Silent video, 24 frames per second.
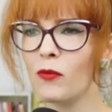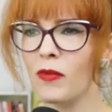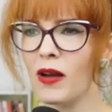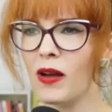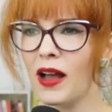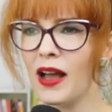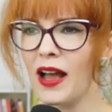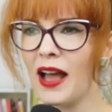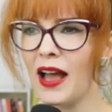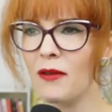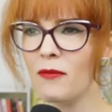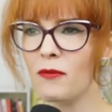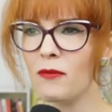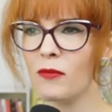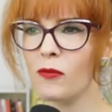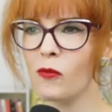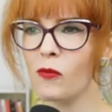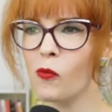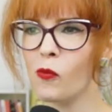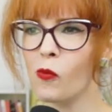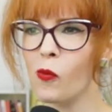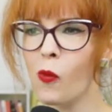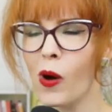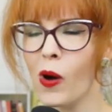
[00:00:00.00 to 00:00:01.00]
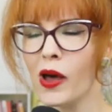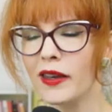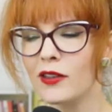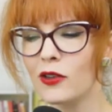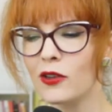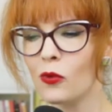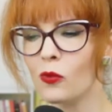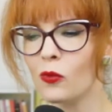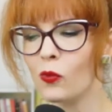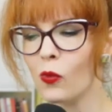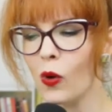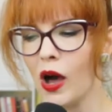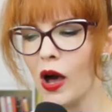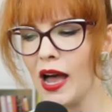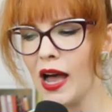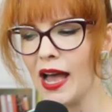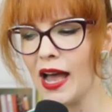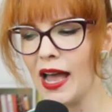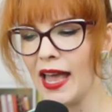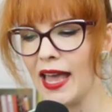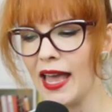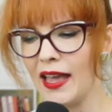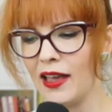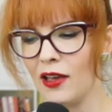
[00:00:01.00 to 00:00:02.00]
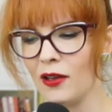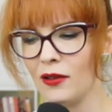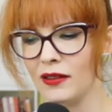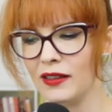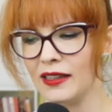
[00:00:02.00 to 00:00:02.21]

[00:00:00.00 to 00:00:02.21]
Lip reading: I wonder why,